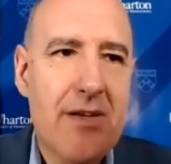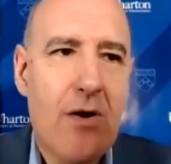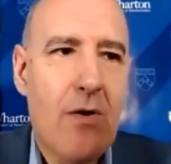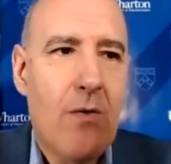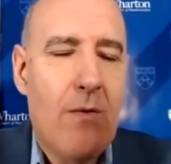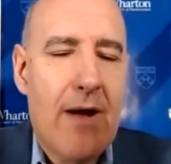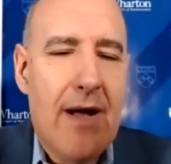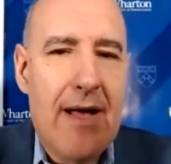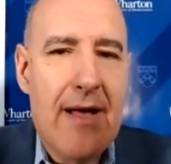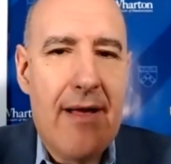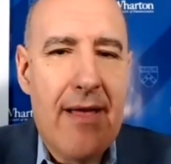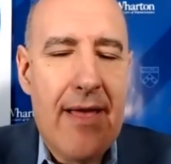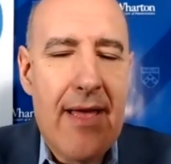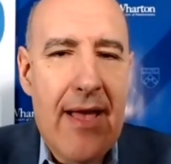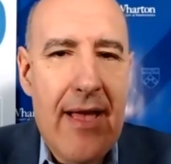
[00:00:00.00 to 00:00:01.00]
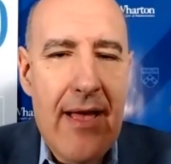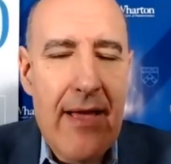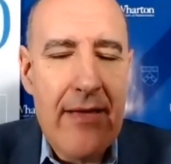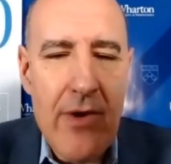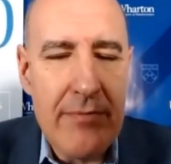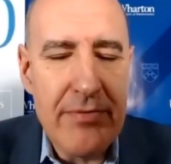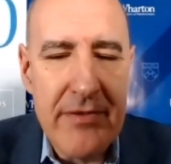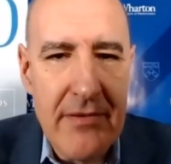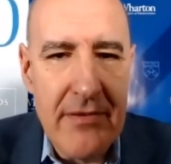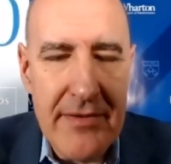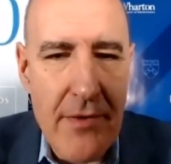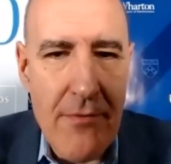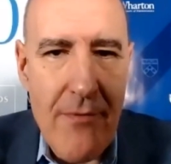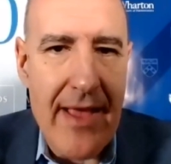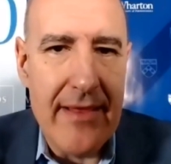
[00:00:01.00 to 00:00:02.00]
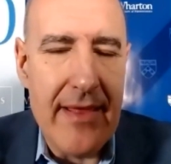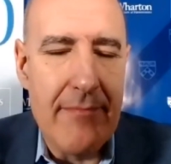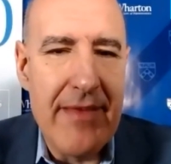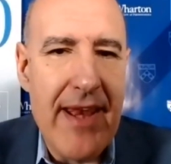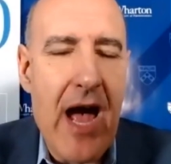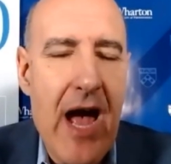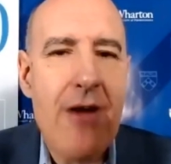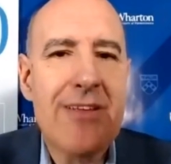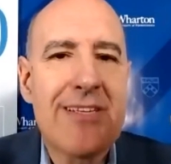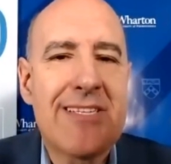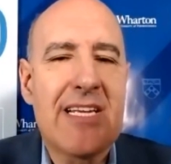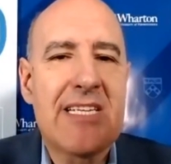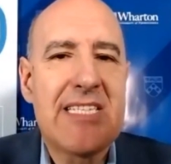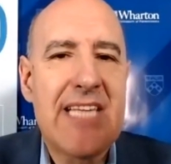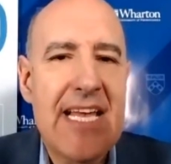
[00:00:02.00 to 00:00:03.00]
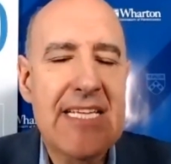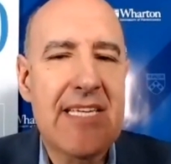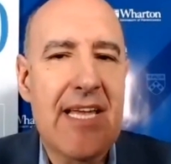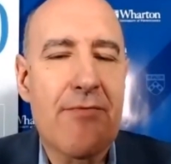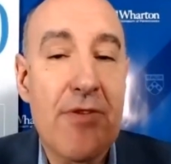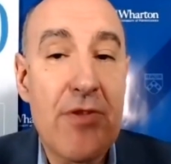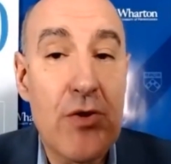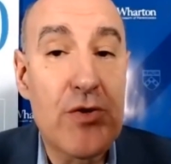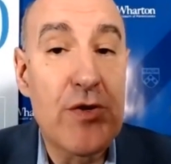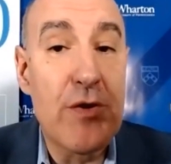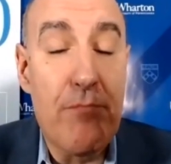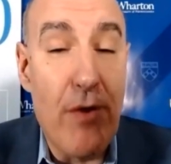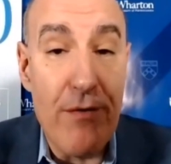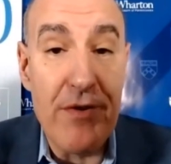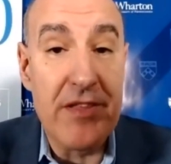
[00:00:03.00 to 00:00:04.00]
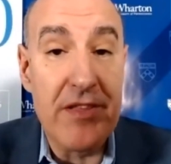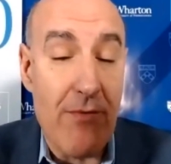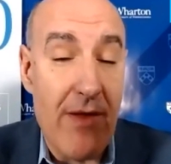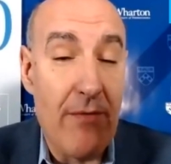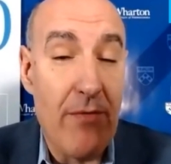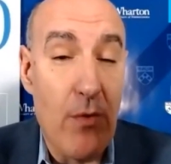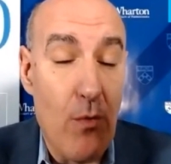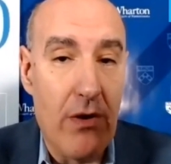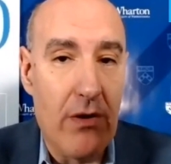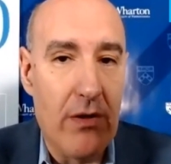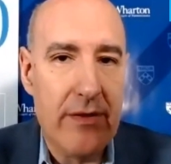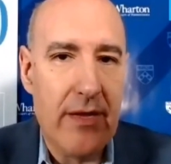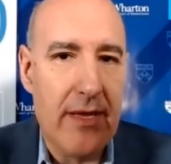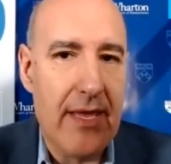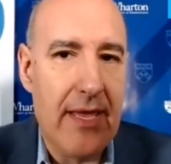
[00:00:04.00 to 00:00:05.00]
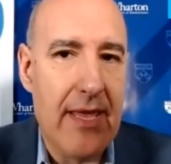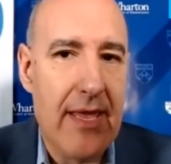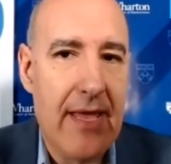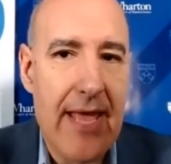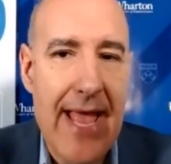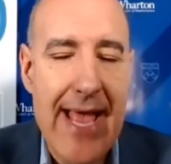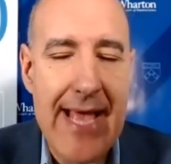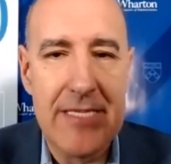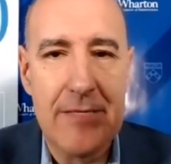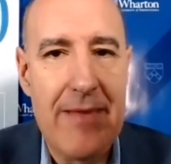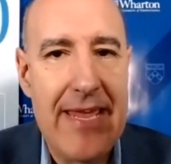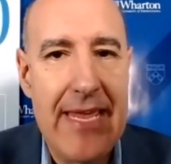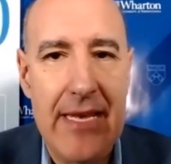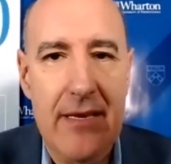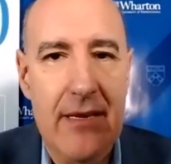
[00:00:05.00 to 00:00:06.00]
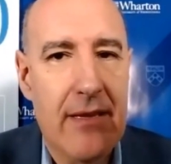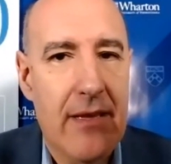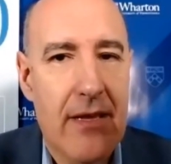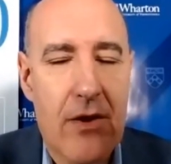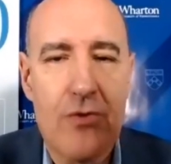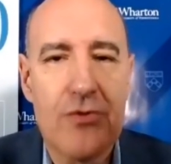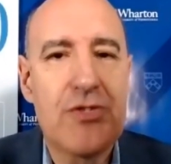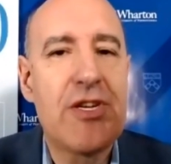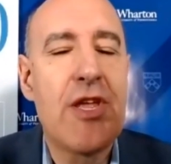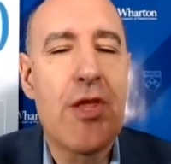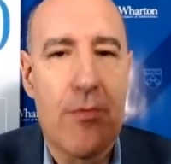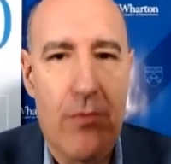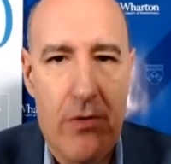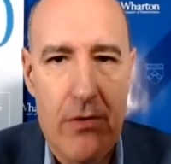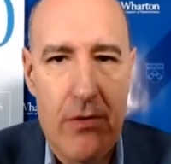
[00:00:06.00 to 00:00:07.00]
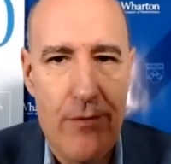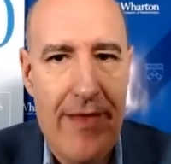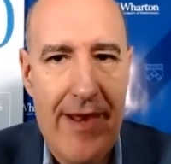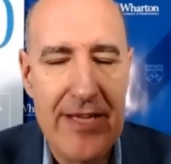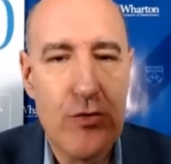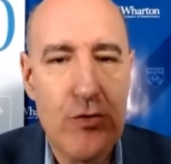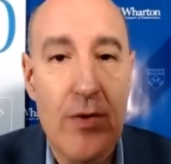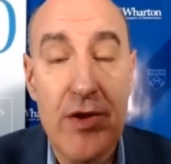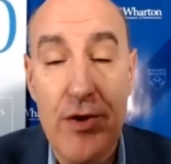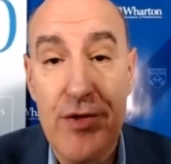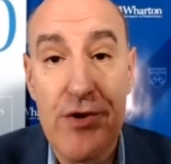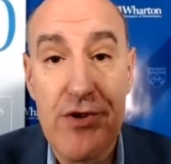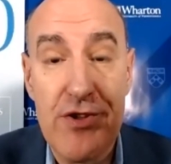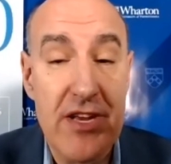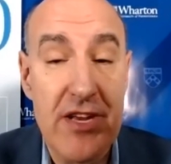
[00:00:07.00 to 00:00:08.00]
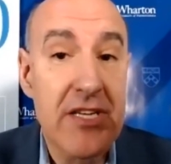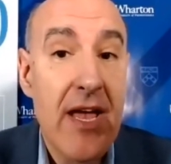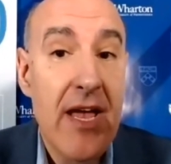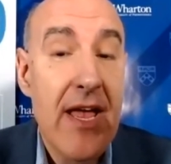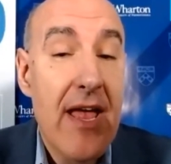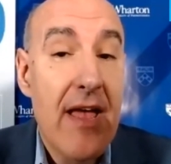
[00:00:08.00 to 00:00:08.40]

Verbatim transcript: so uh, you're absolutely right. I mean, our success at reducing poverty around the world uh, has been considerable over the last 20 or 30 years.